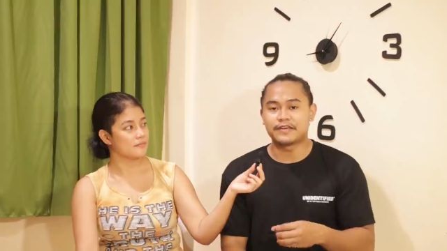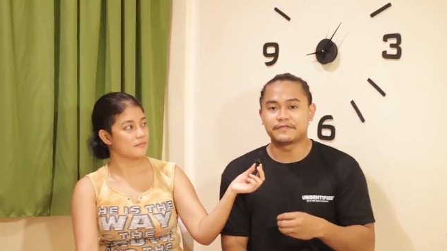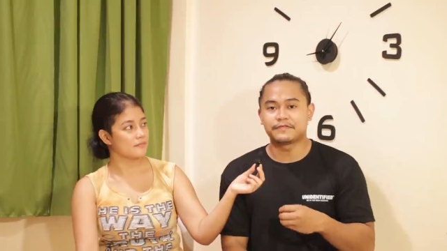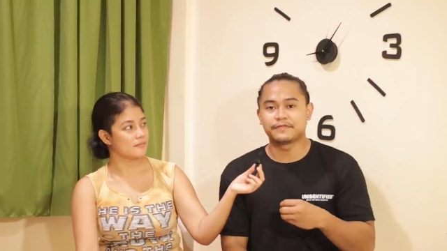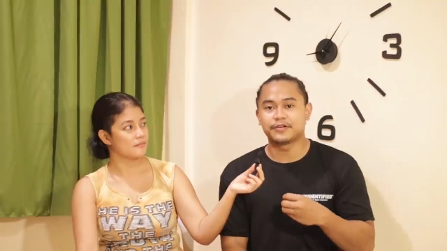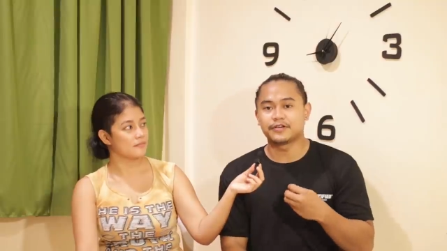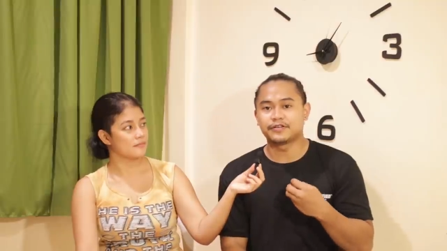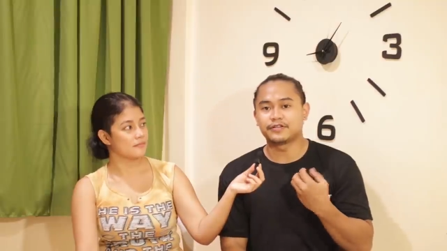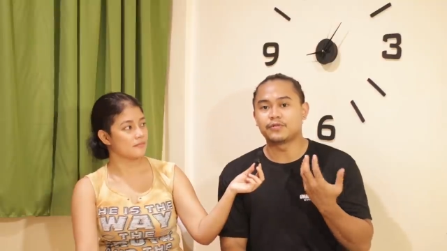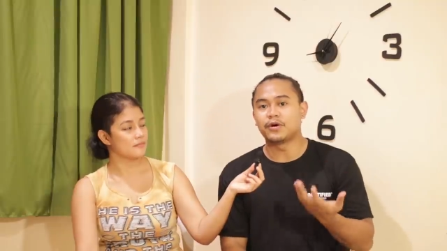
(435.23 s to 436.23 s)
Speaker 1: if the
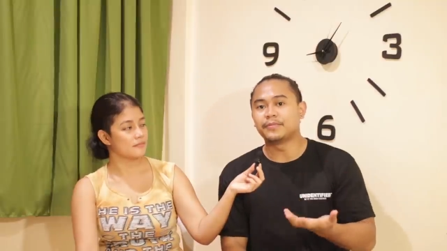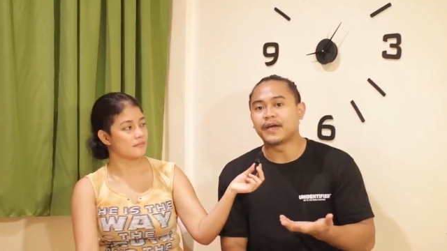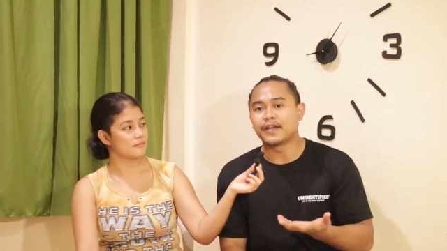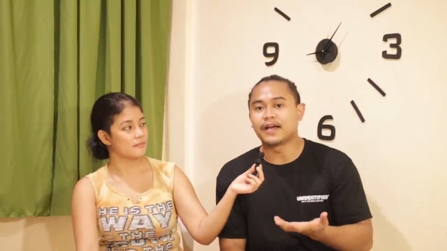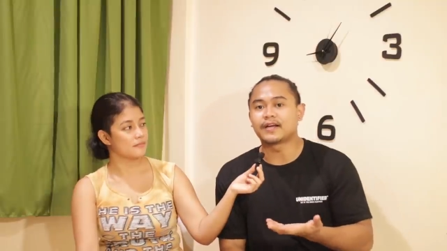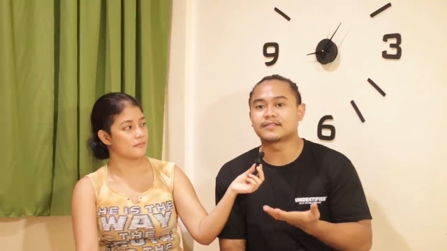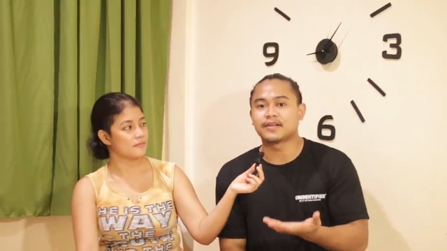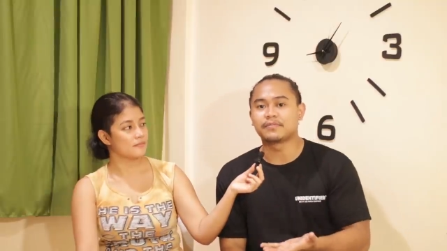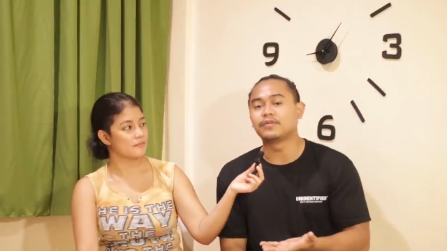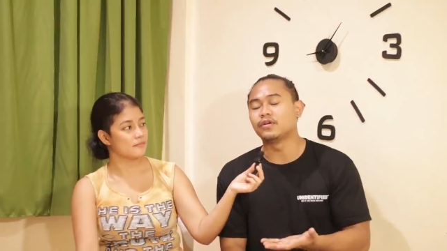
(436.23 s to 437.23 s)
the woman
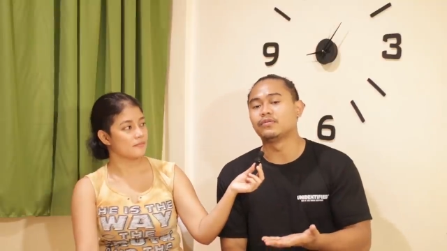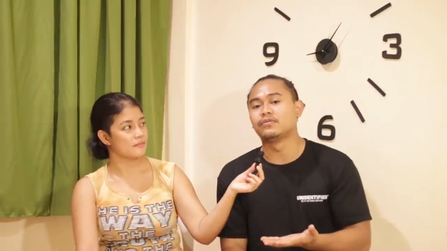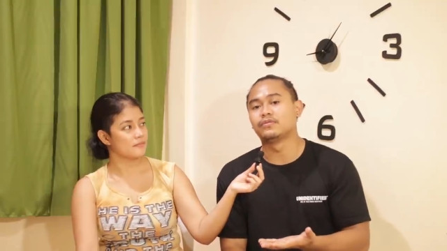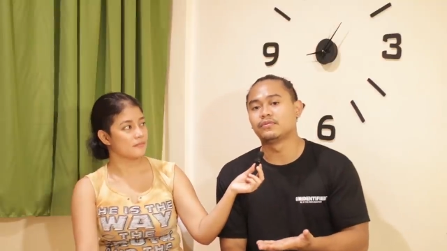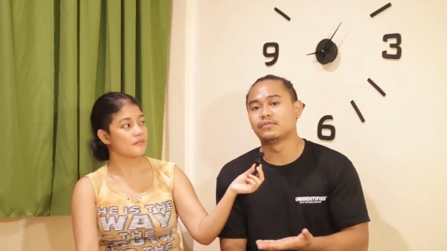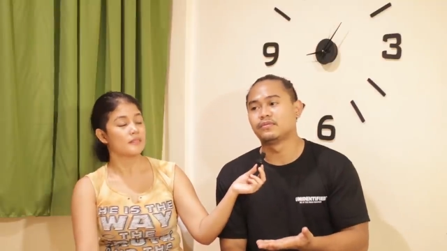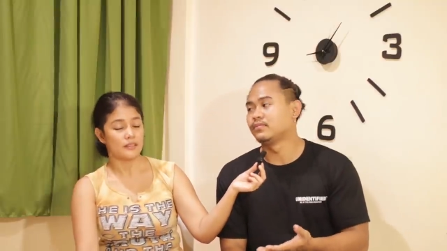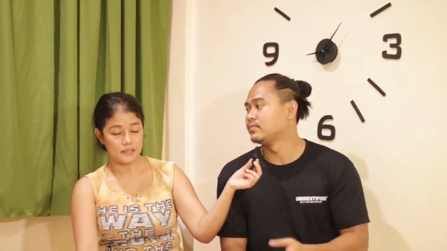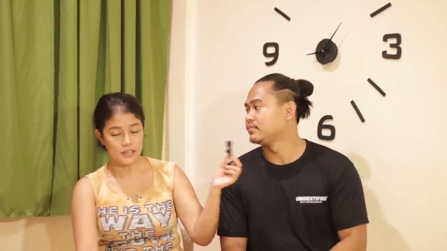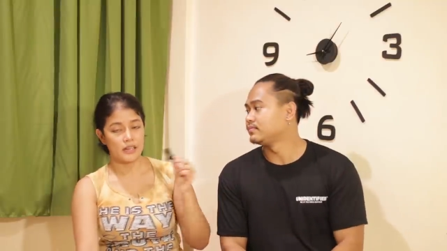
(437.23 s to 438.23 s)
accept you.
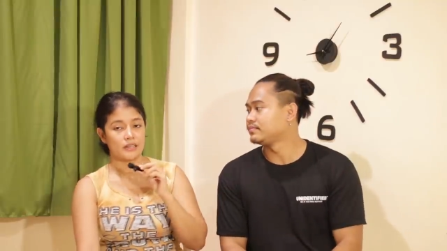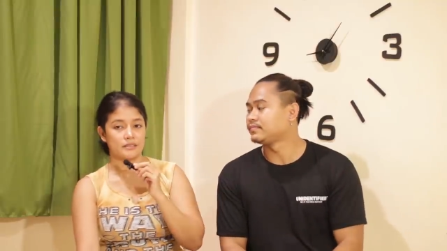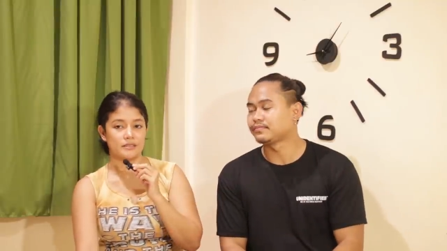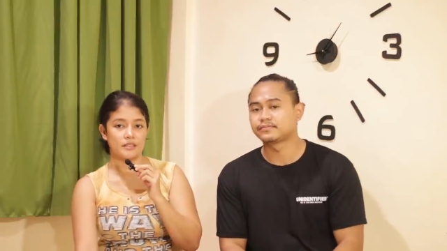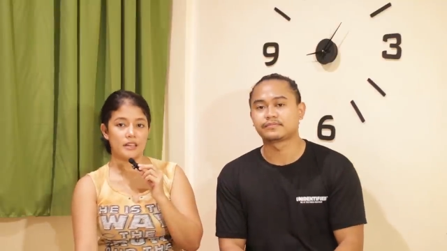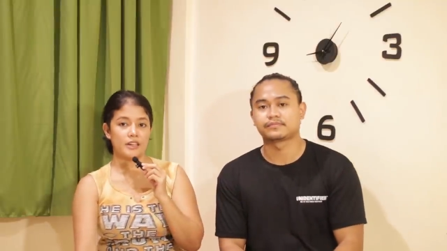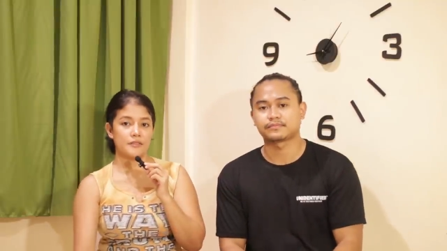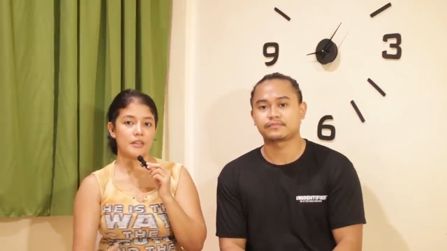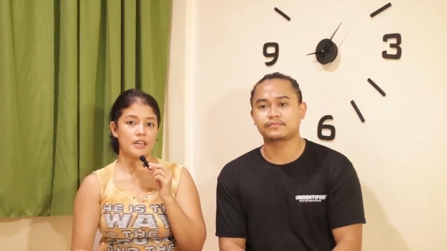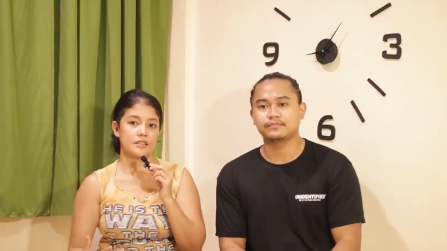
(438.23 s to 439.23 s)
Speaker 2: Yeah,
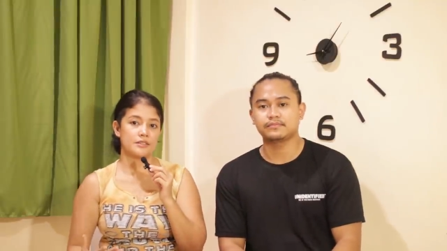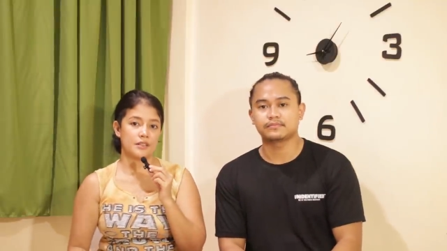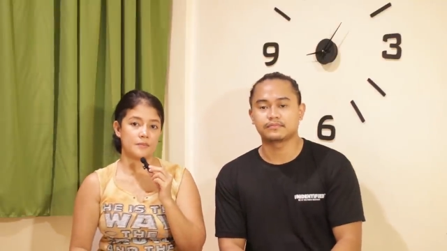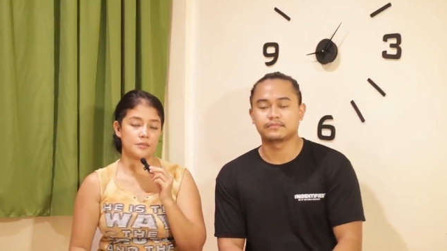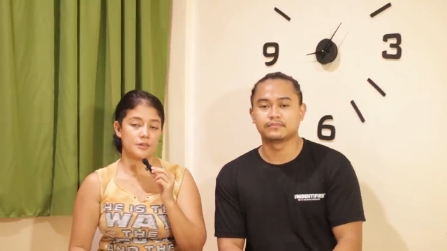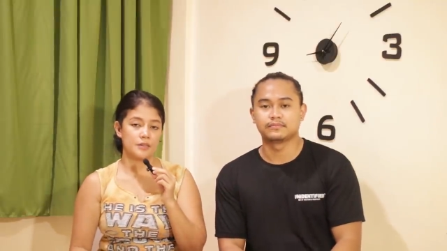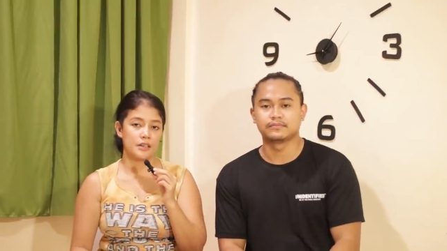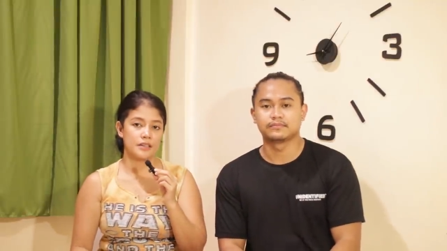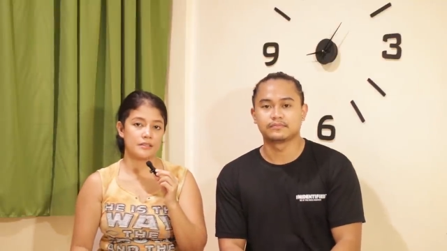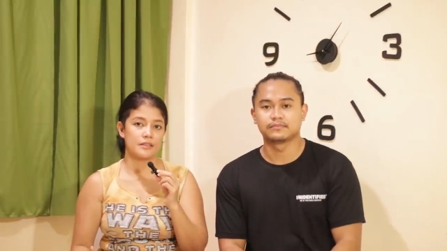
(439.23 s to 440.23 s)
if they accept you
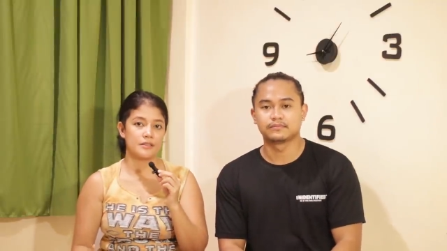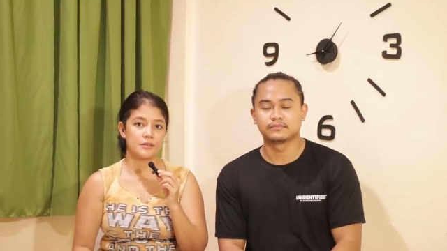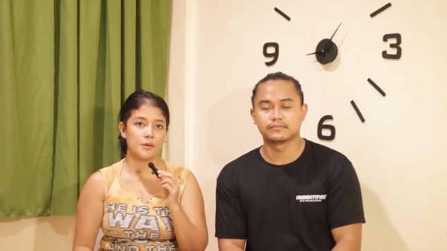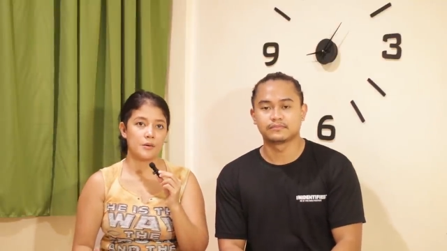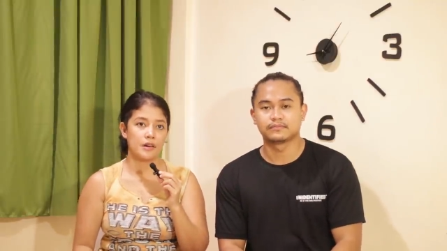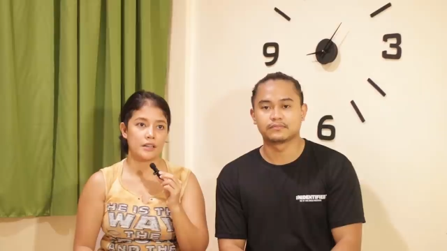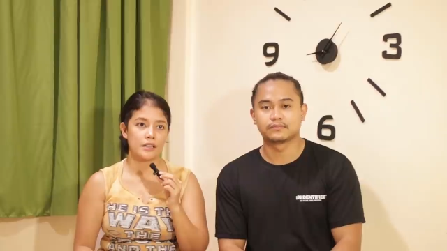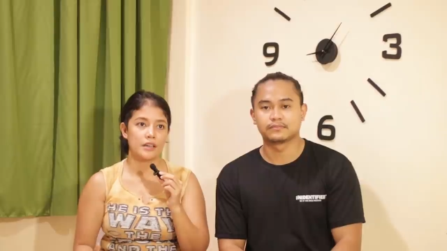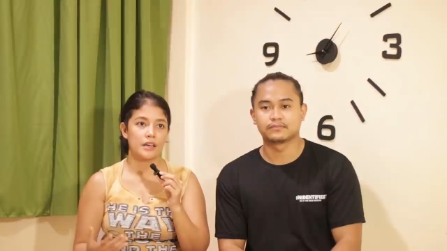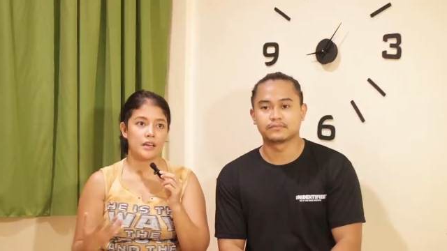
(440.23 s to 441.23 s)
guys, that's
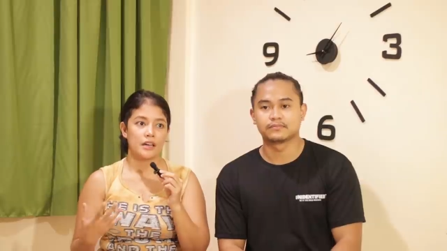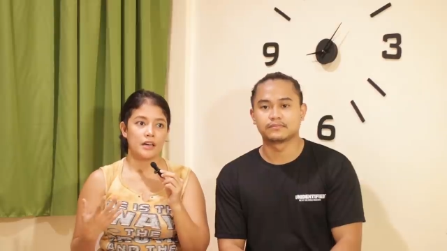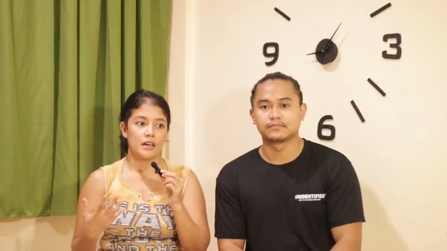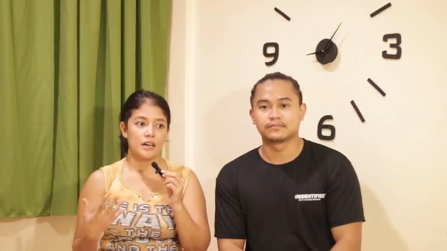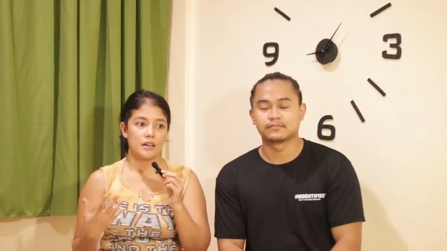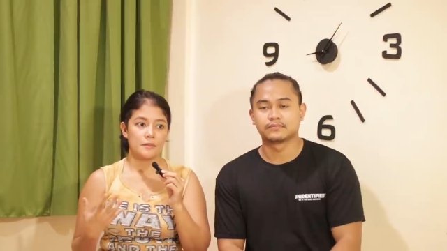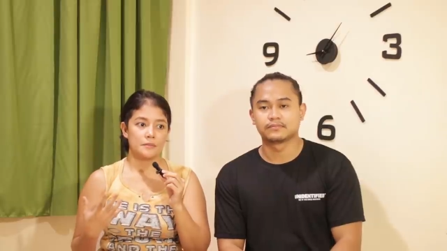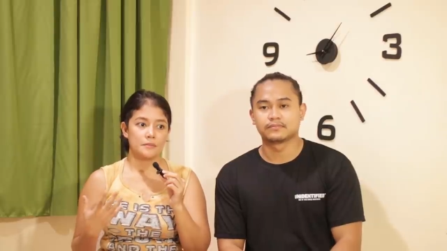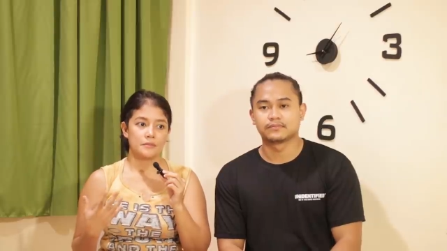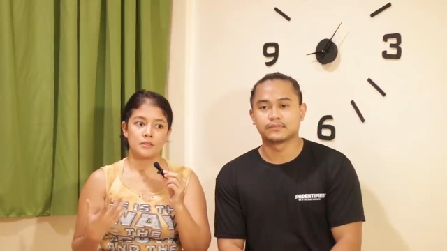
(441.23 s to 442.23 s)
already
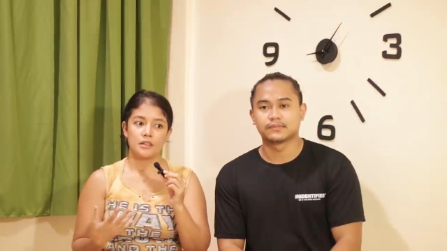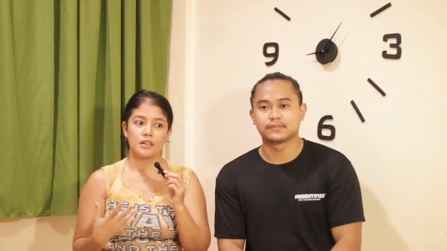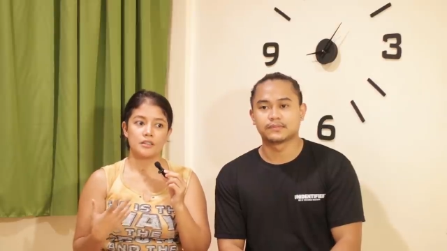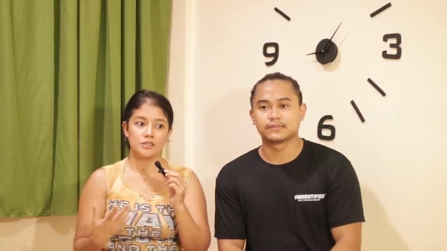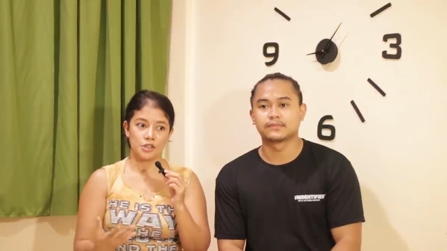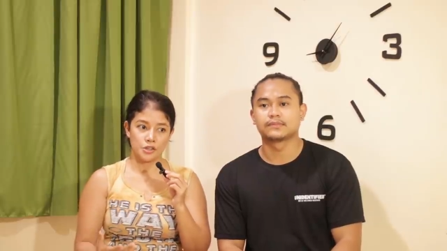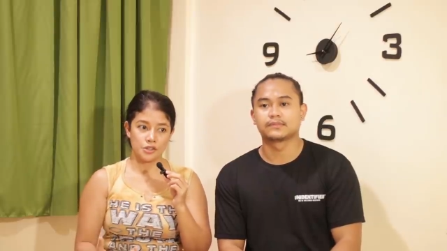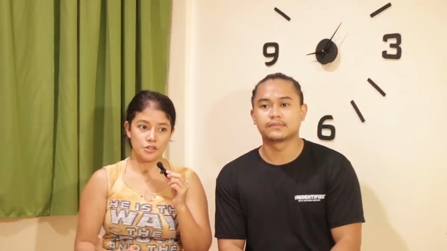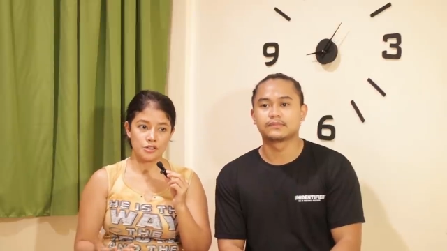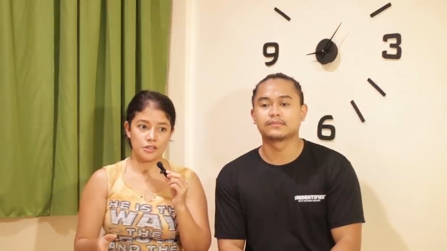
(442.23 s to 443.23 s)
um, a
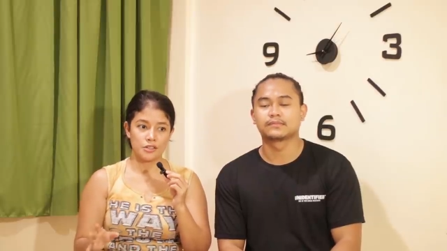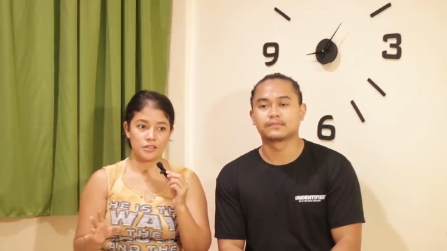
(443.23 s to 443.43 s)
good